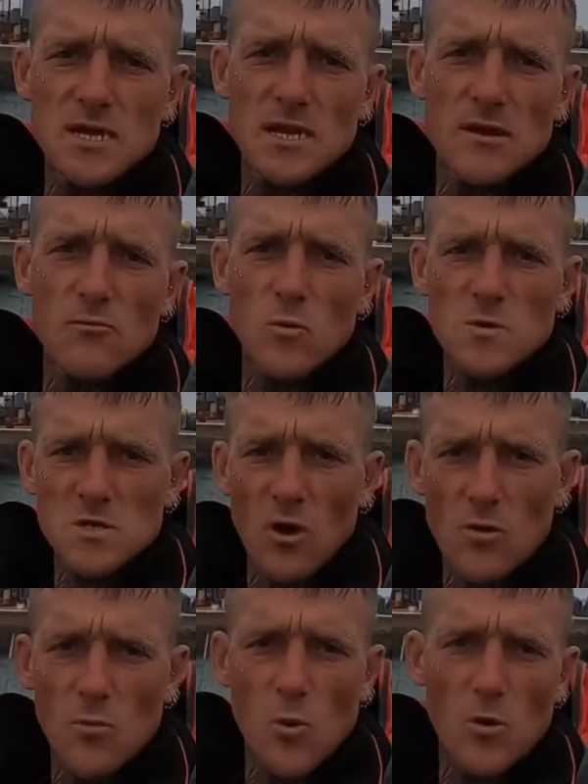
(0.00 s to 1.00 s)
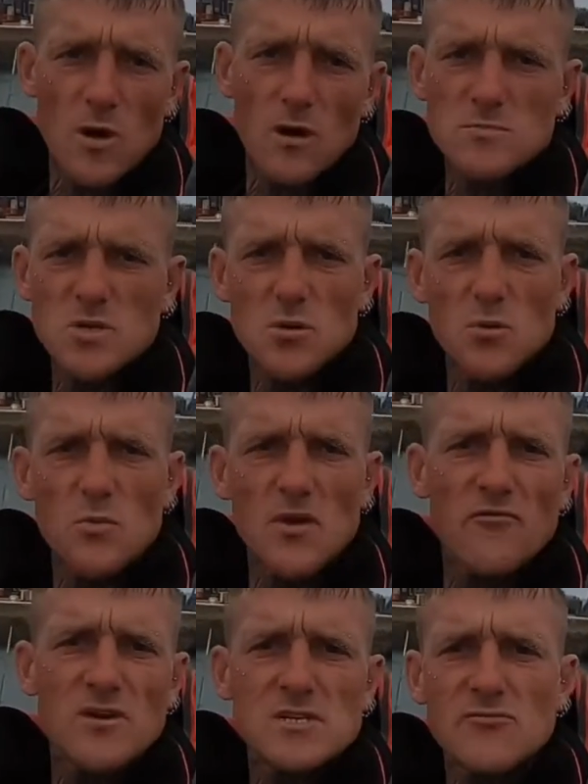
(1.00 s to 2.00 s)
and then once high water comes, it normally
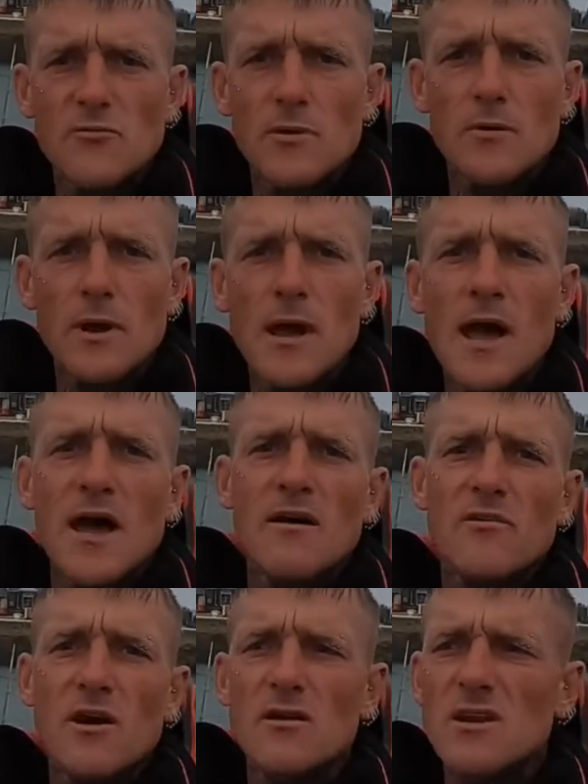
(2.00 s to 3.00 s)
fishes for about half hour,